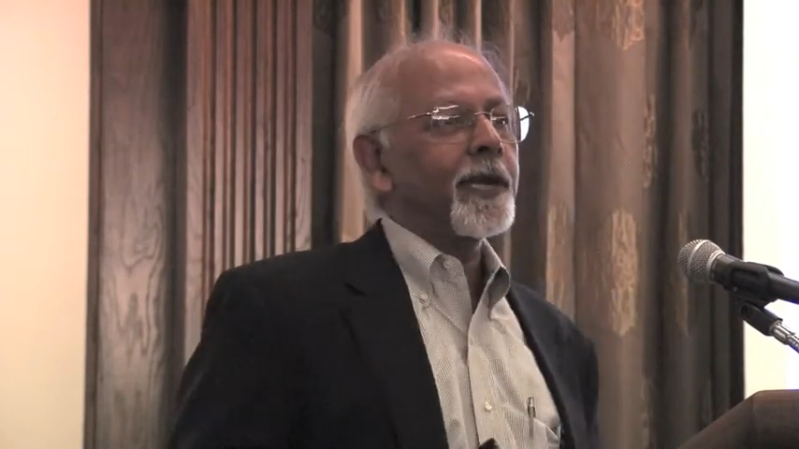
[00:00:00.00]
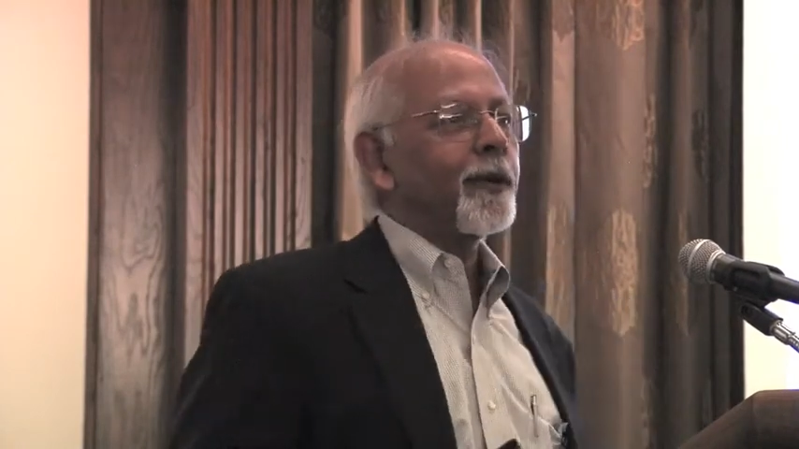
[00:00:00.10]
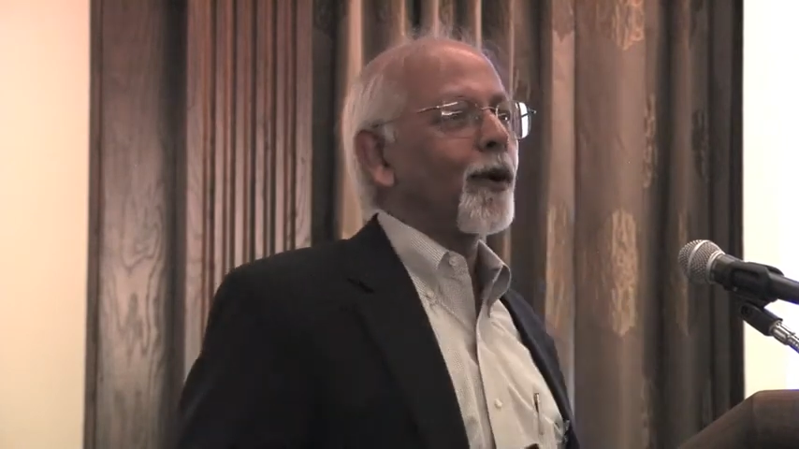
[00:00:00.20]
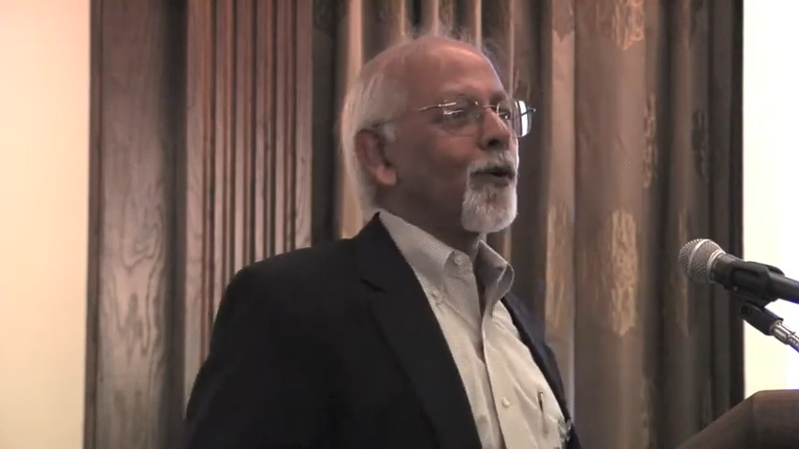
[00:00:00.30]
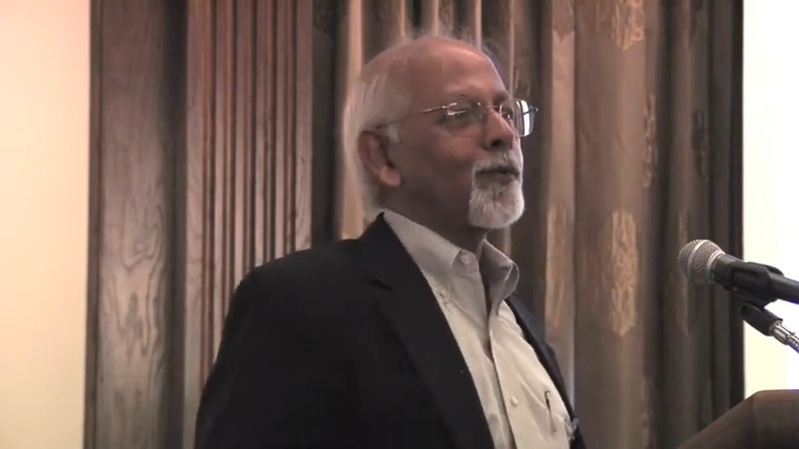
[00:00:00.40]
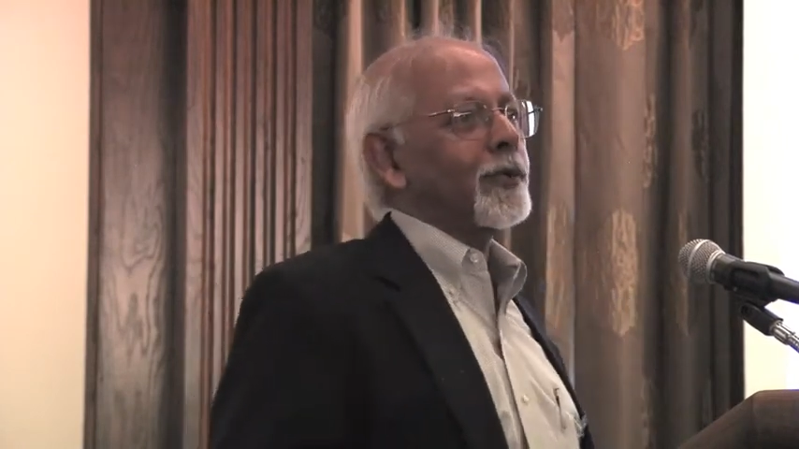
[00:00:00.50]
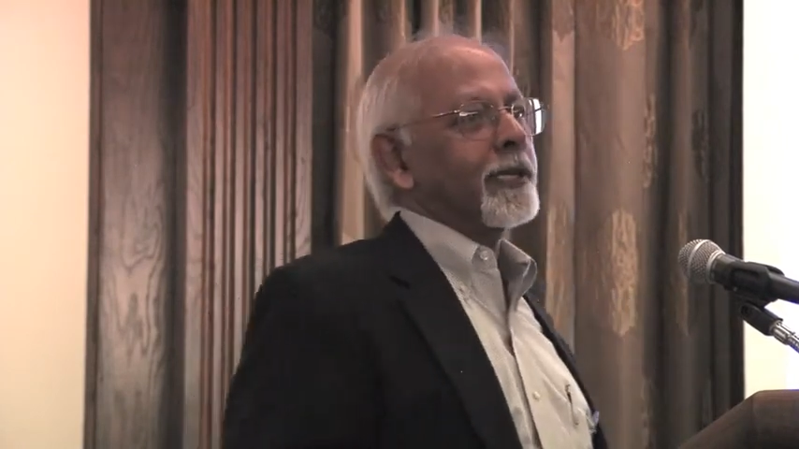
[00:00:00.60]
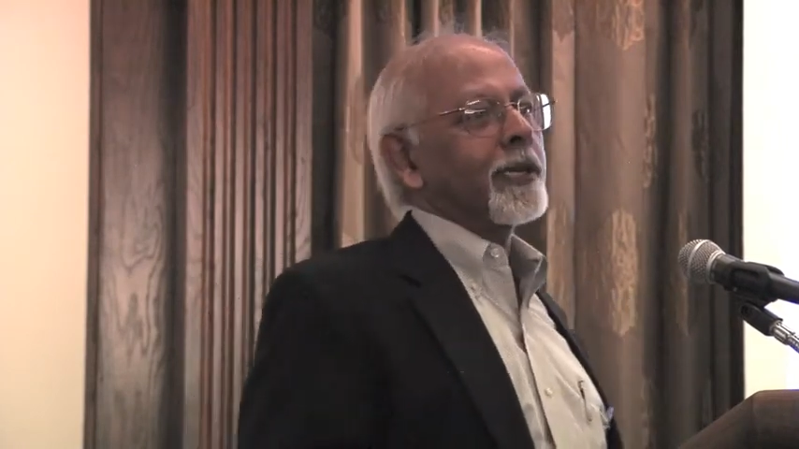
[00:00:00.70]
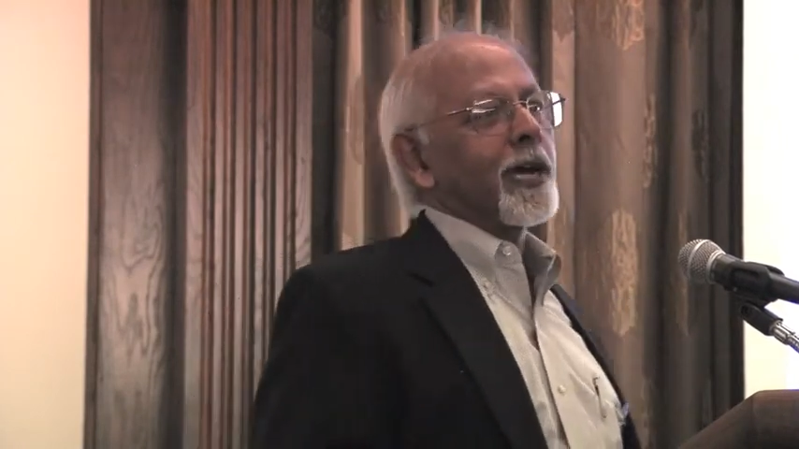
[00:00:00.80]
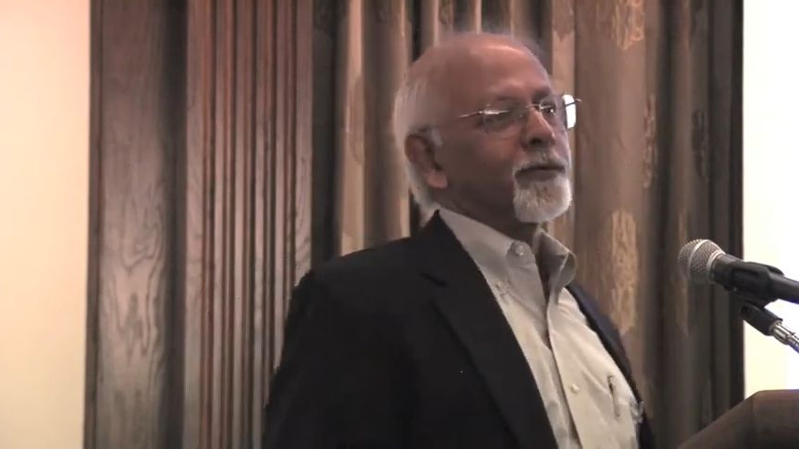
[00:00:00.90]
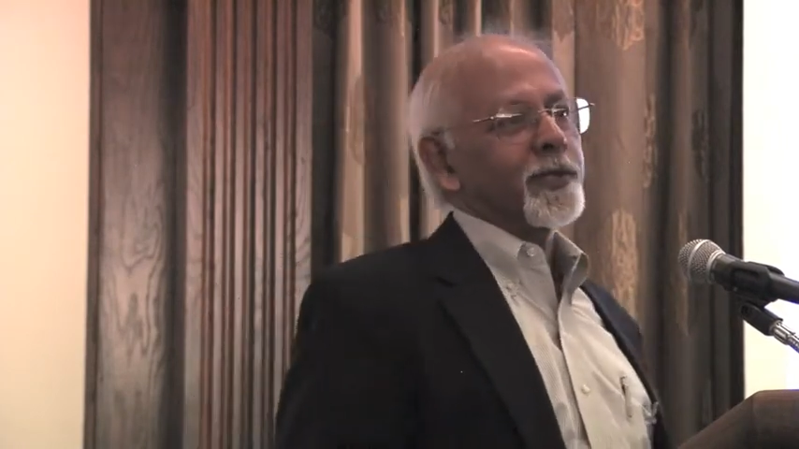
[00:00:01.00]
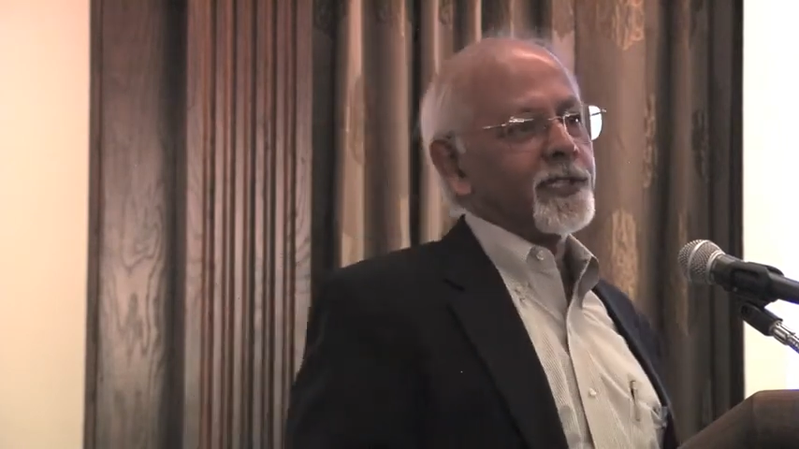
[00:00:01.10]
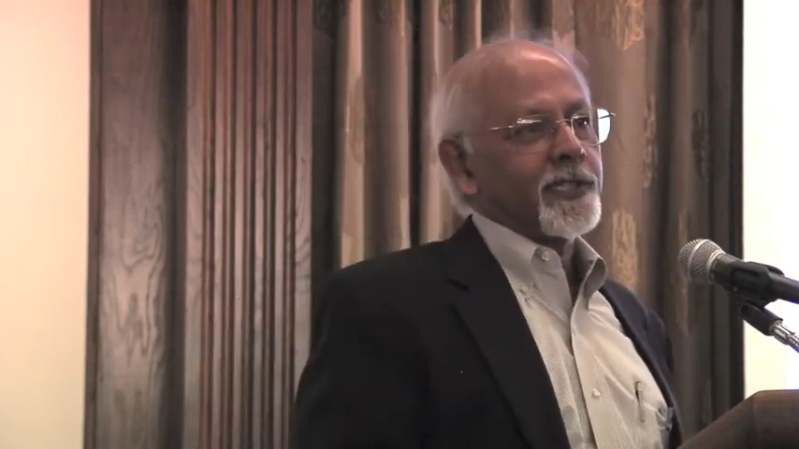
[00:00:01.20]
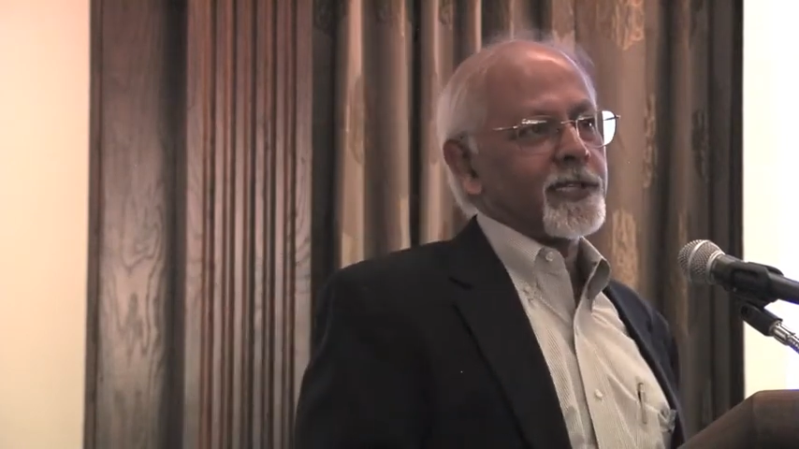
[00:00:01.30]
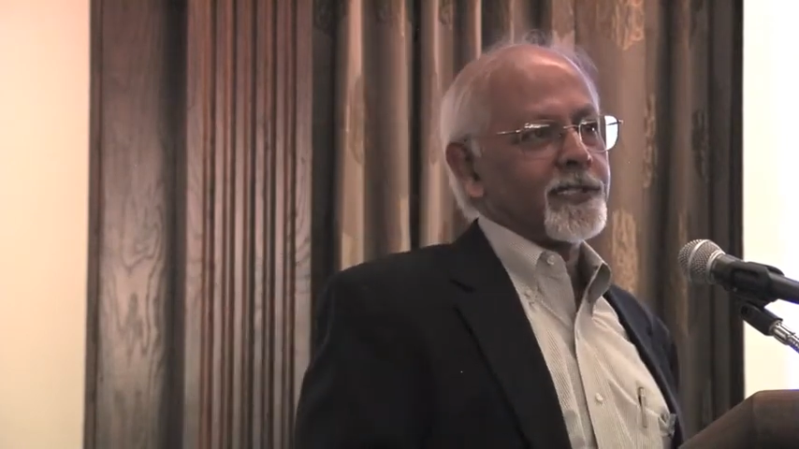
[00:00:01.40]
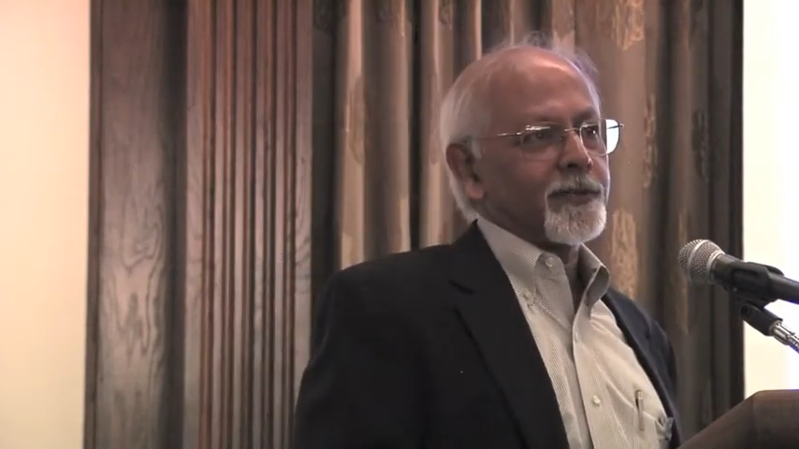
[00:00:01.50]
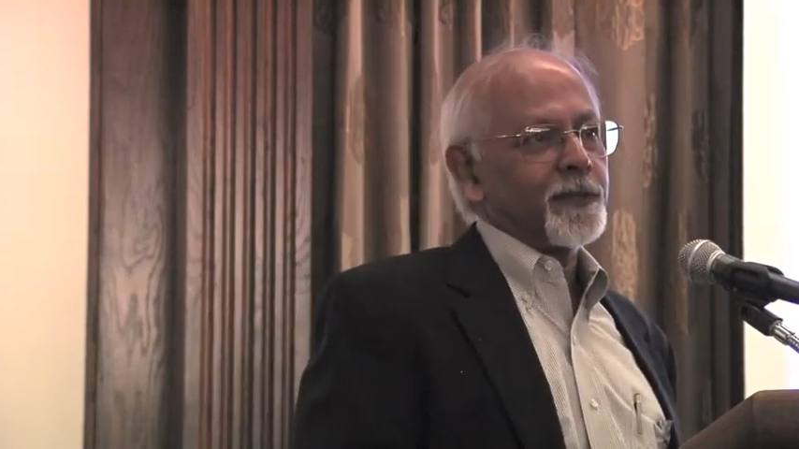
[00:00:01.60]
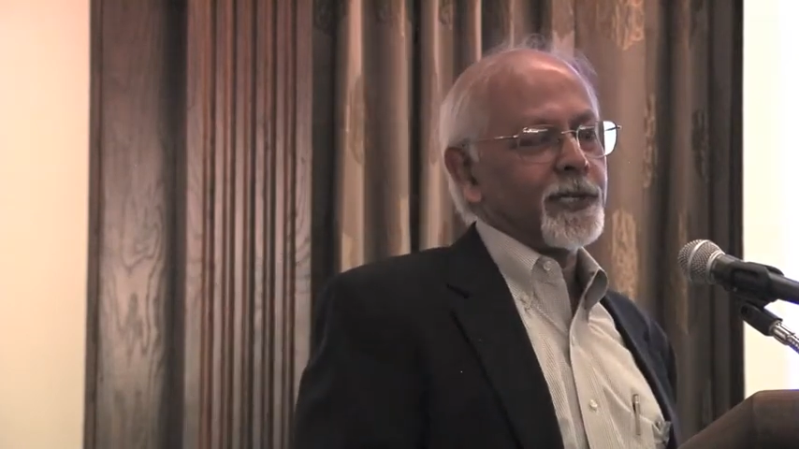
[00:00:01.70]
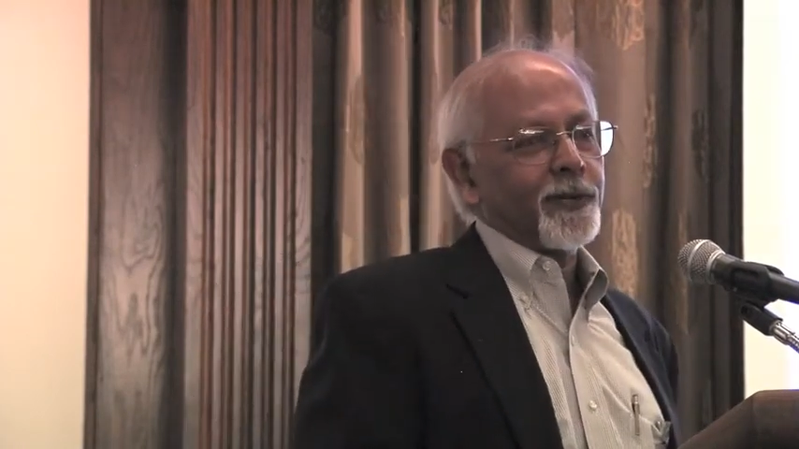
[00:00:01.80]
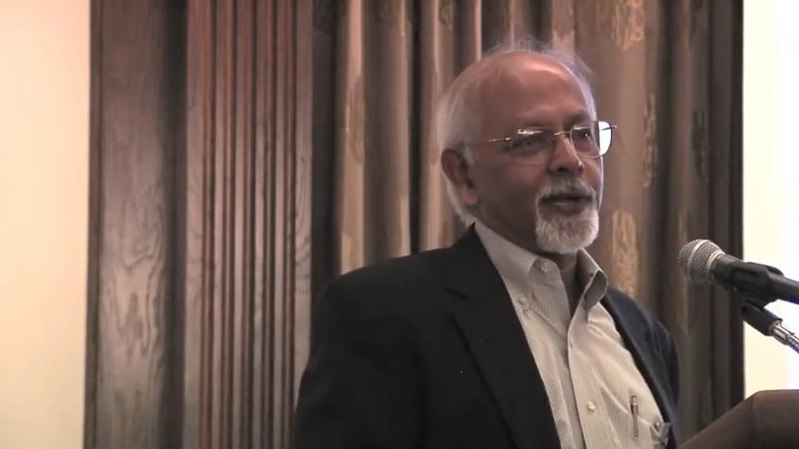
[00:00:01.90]
very common in carbonaceous
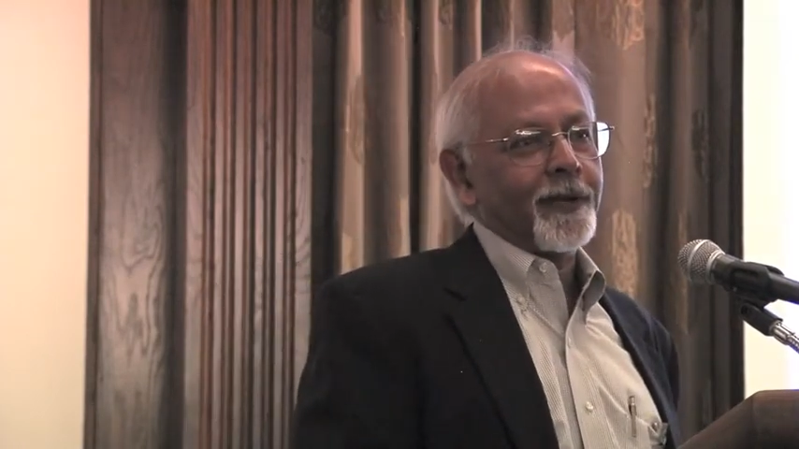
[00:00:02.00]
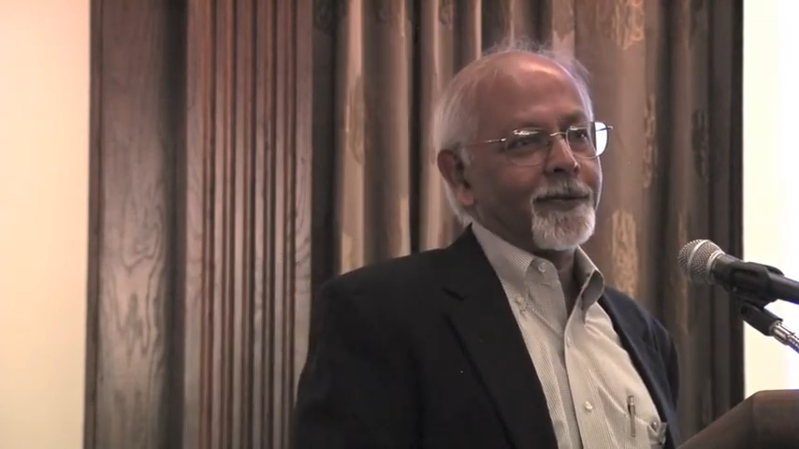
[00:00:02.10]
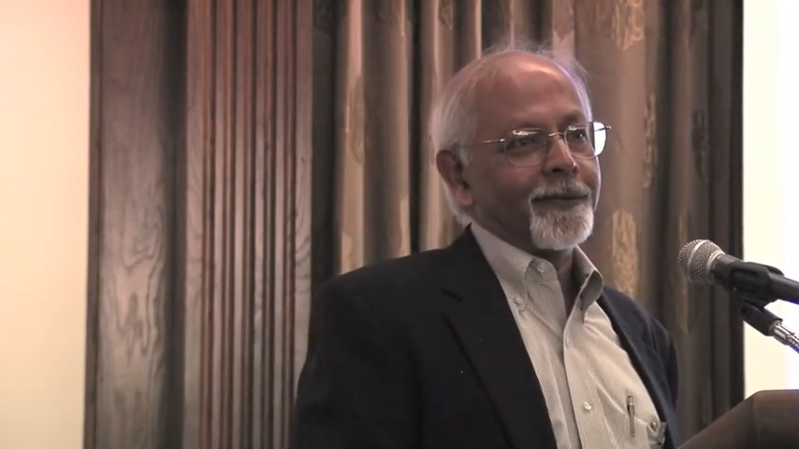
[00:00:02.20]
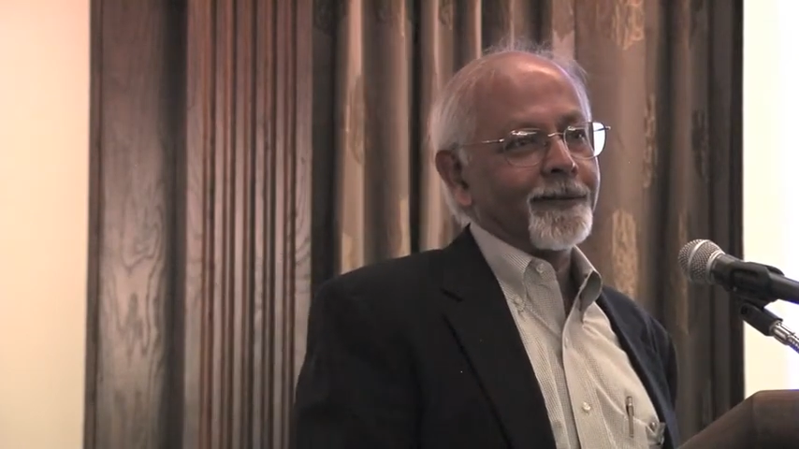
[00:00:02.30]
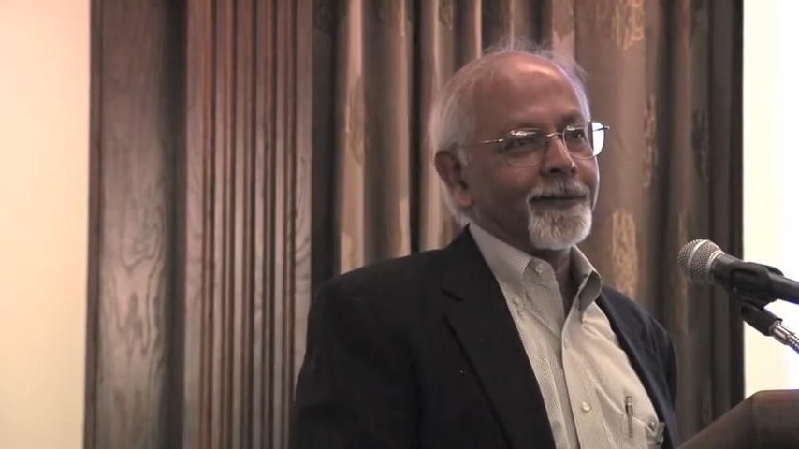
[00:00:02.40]
meteorite.